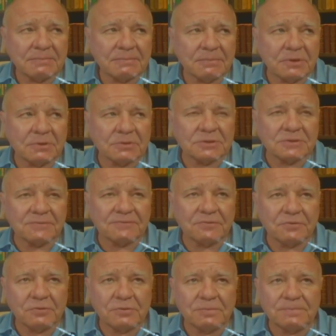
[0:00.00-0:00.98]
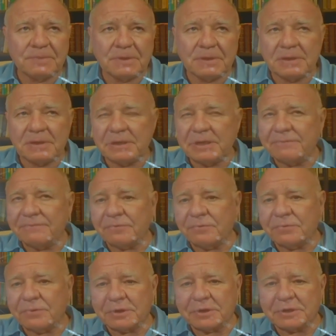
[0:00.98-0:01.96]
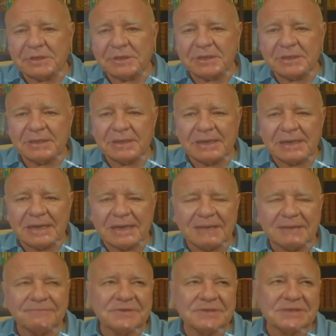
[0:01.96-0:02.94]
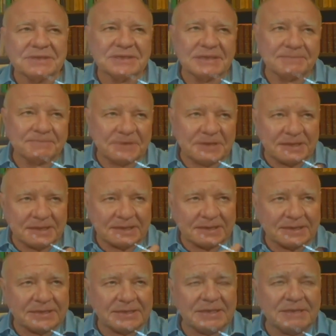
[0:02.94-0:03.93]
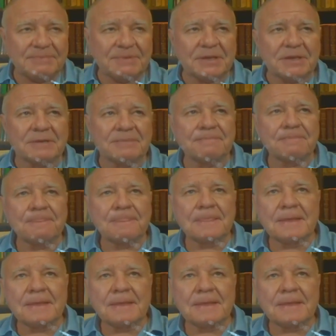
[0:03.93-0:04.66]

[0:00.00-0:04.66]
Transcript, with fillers: most of whom never worked in their lives except in academia,